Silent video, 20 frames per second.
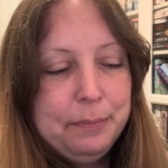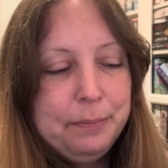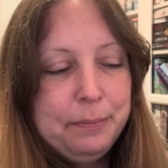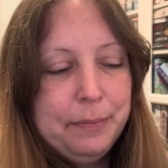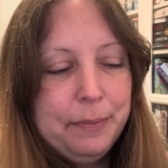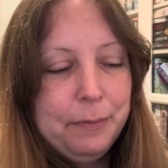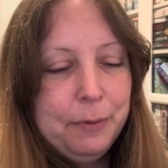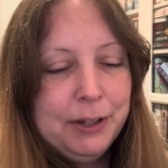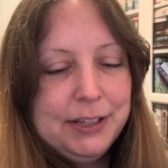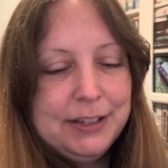
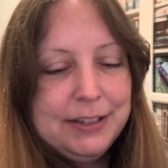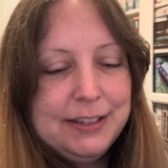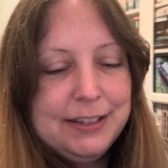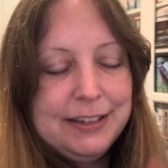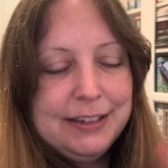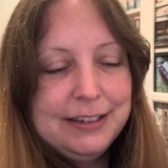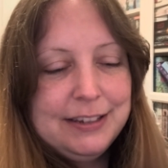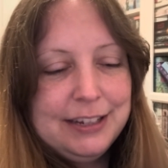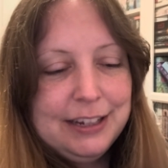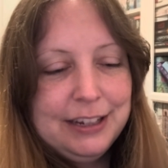
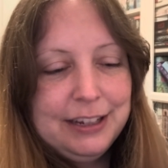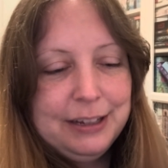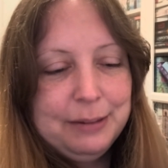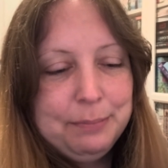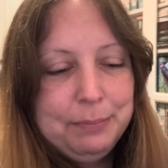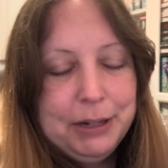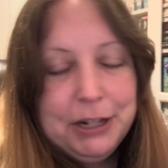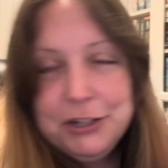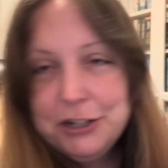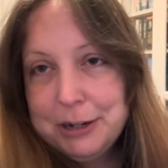Once to
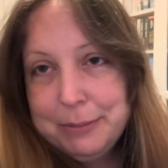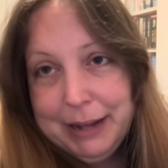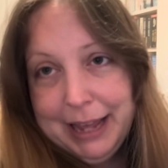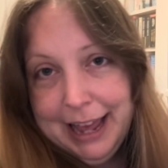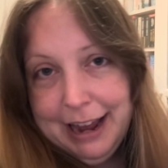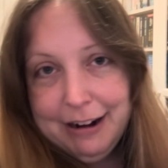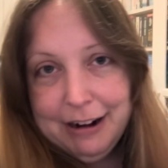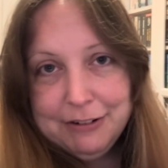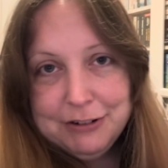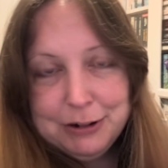blow dry my
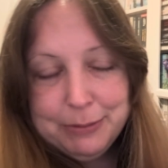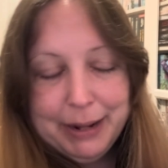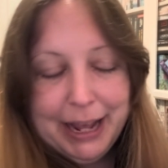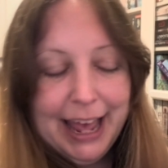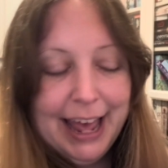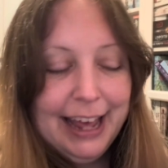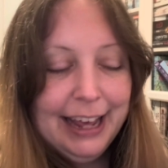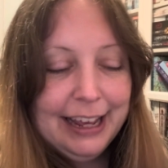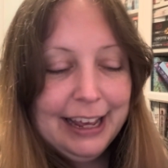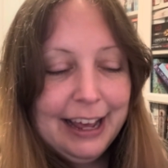hair after my
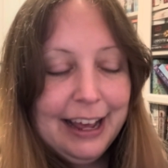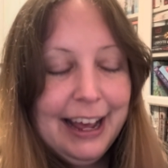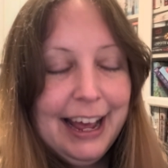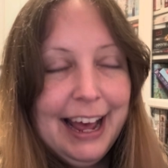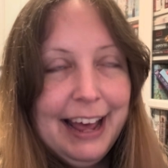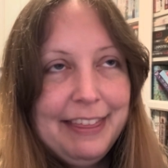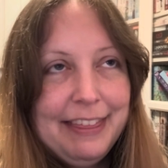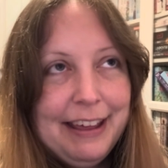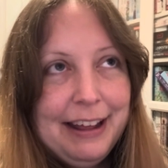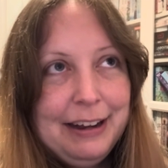
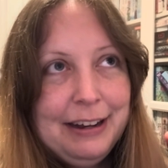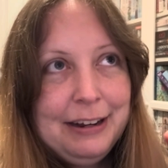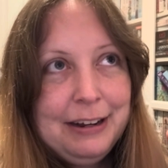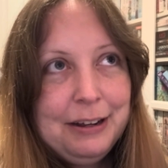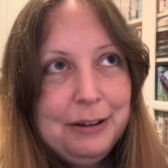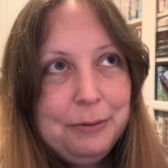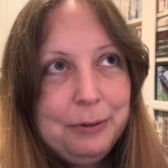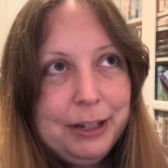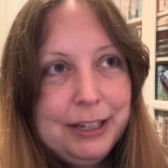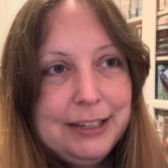haircut, and
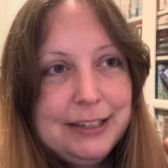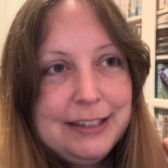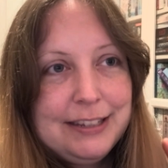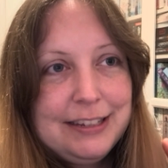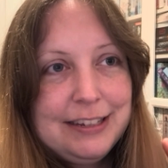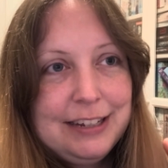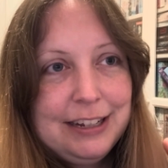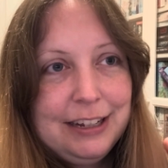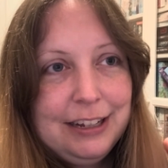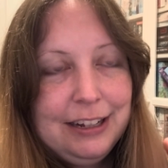then
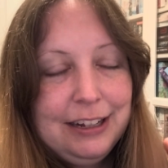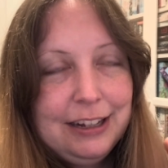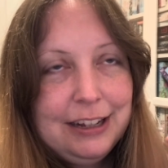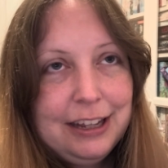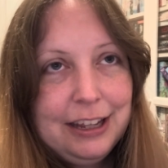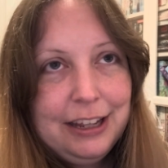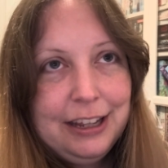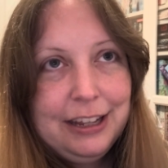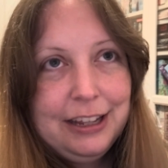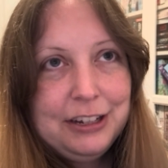once to
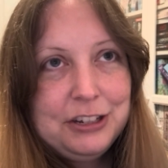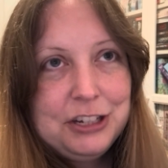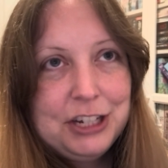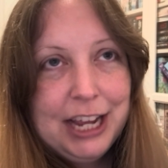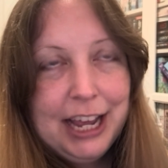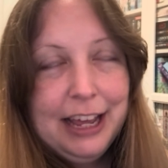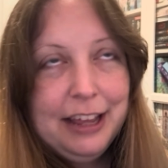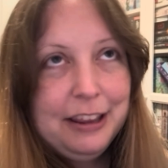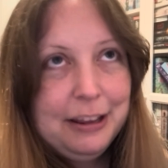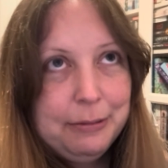look at a
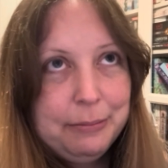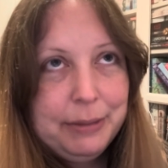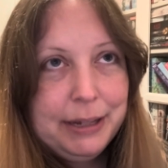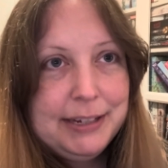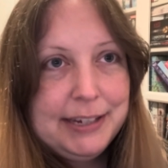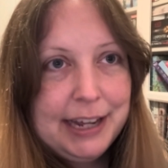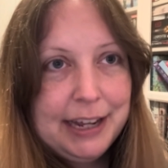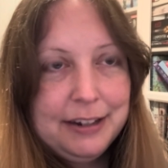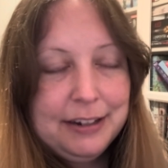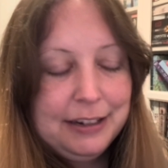chair that my
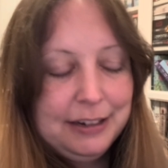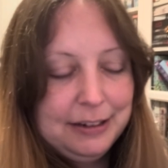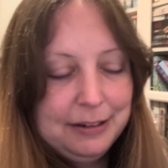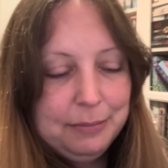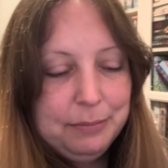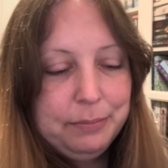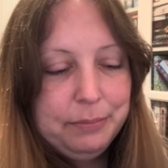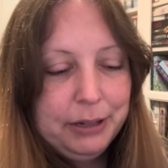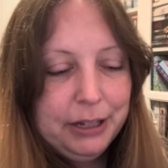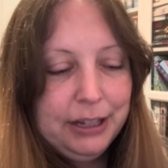dad had
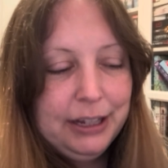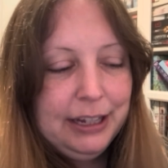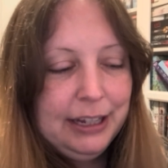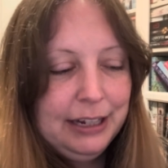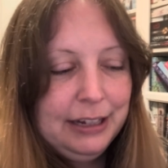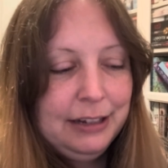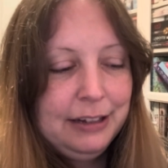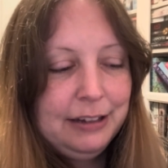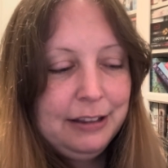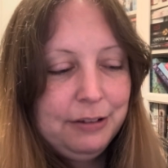put
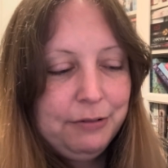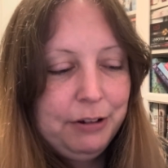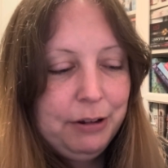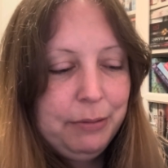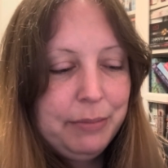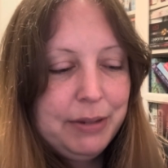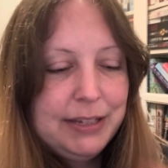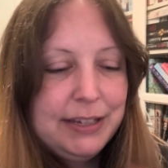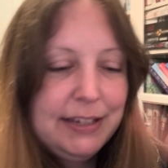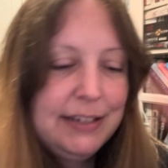in the
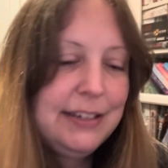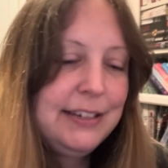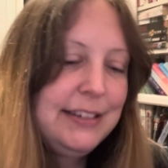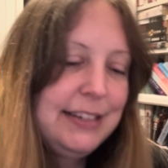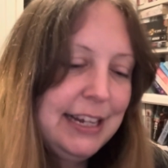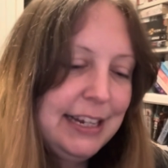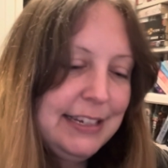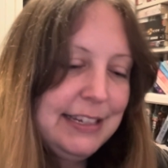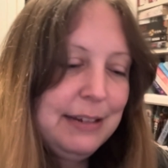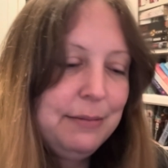room my sister
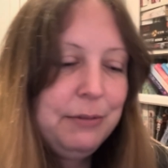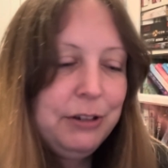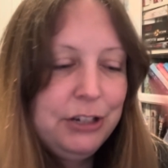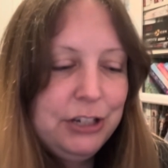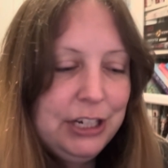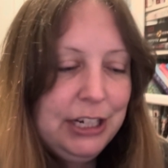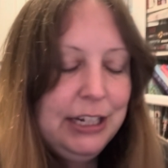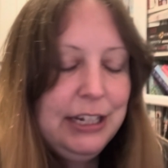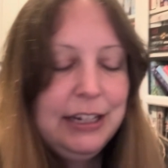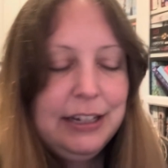stays in when
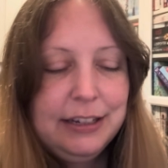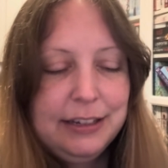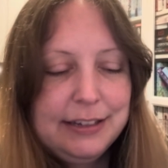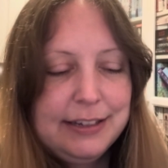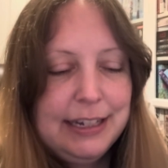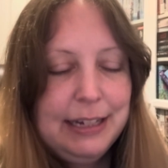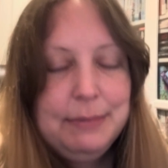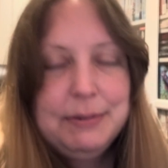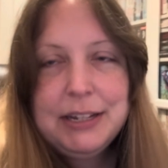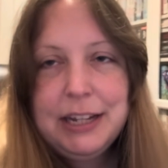she
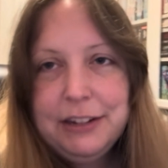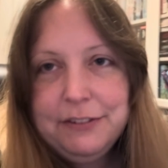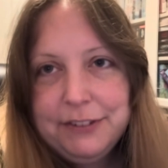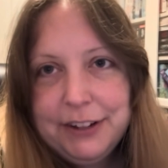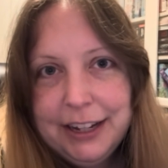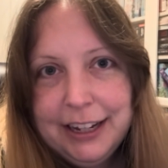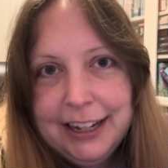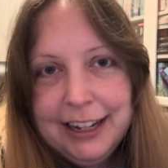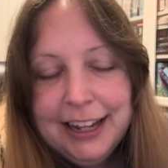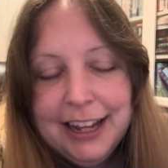sleeps
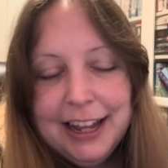over.